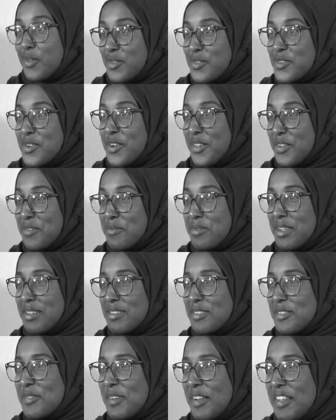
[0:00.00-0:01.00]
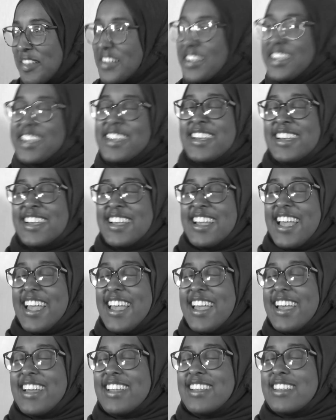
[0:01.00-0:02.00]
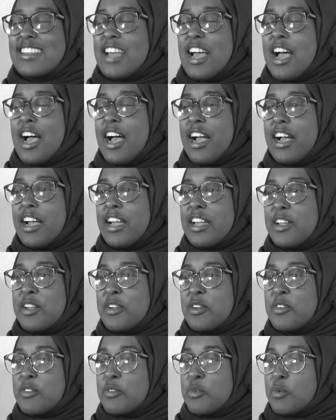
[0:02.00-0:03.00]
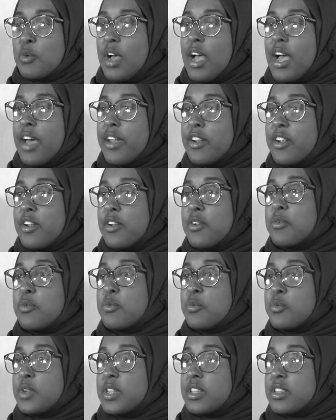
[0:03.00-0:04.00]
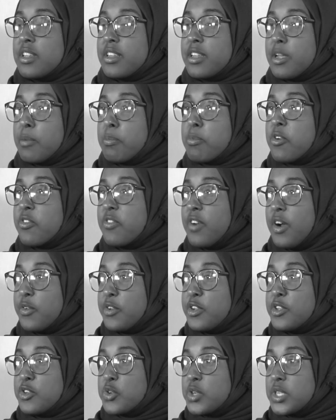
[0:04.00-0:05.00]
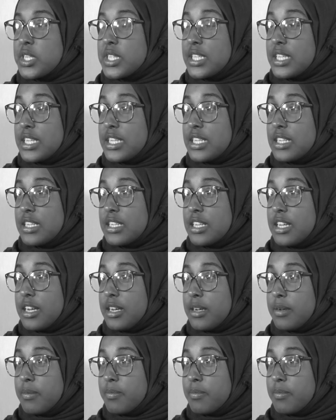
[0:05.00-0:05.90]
culture. I love being Somali, and I had a recent profound interest in